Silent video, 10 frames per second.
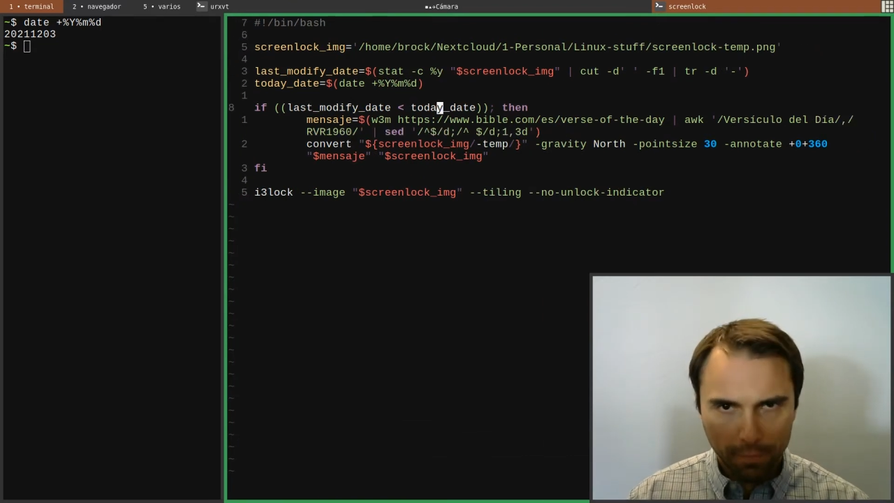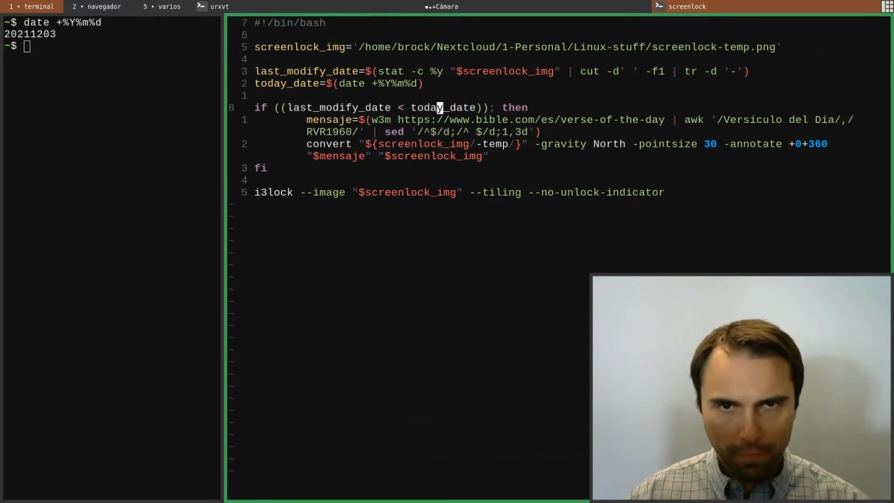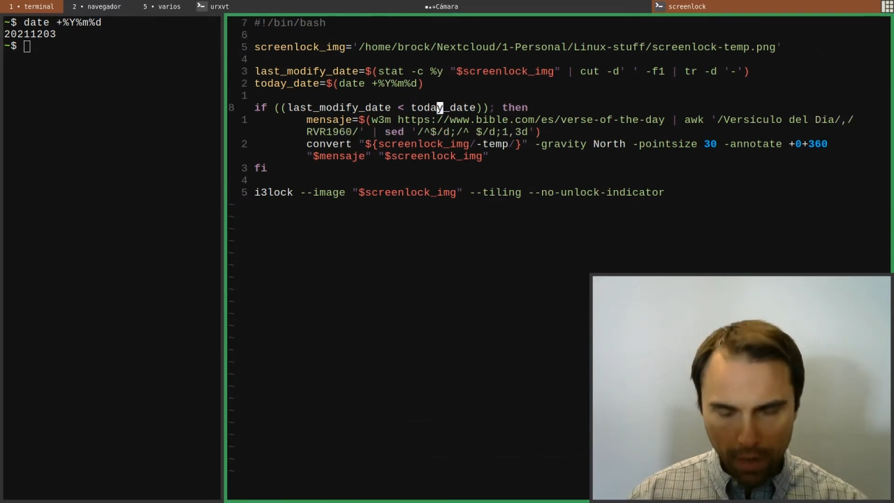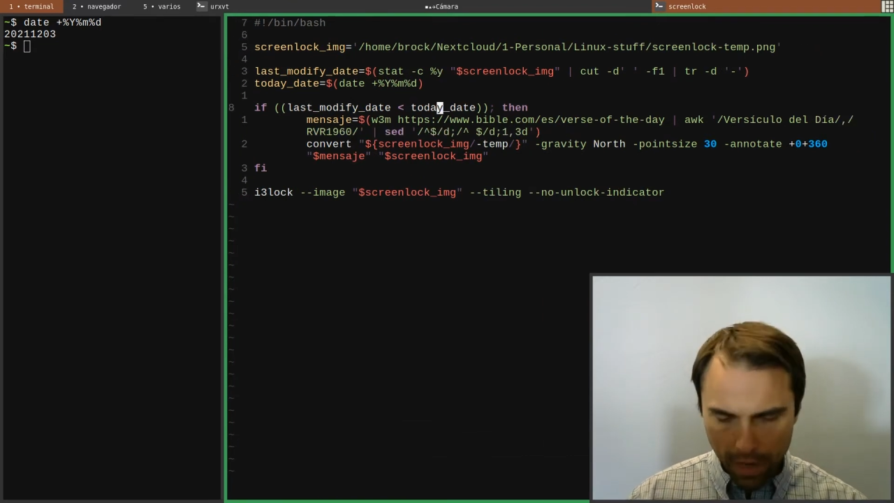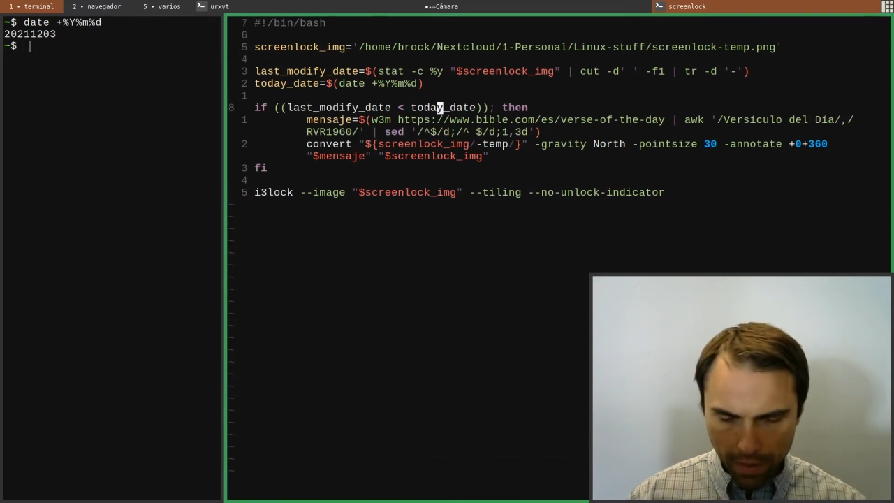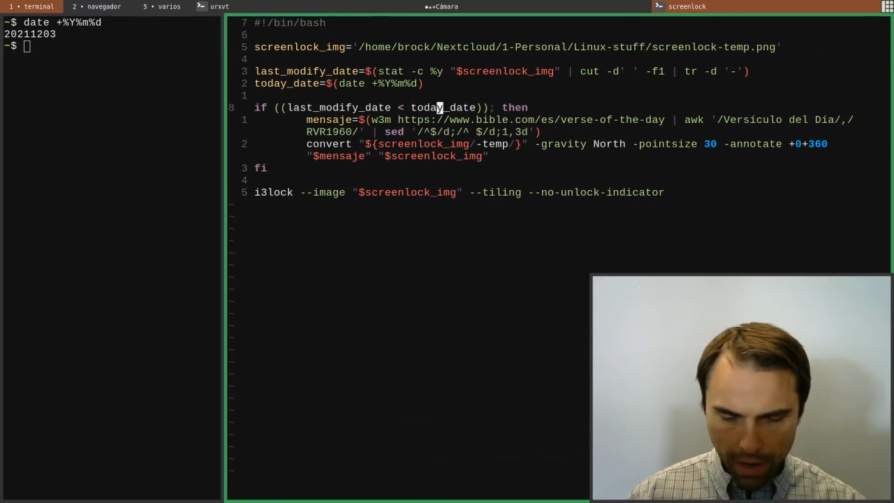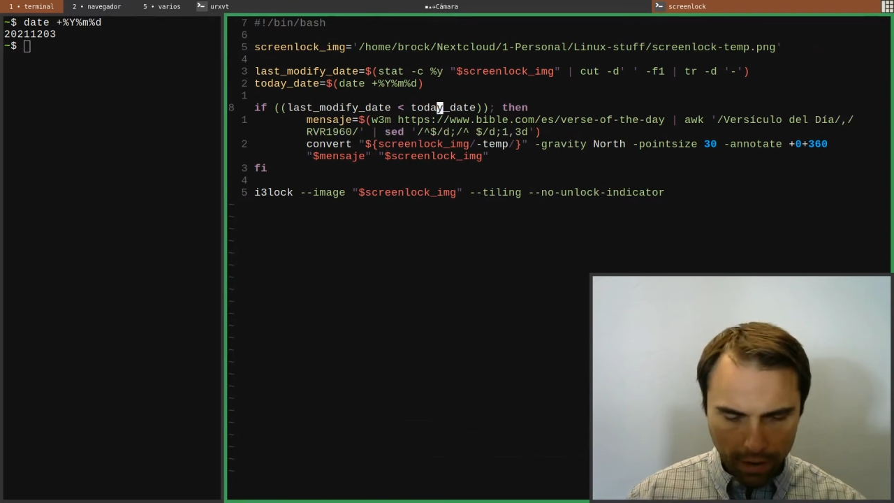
and then I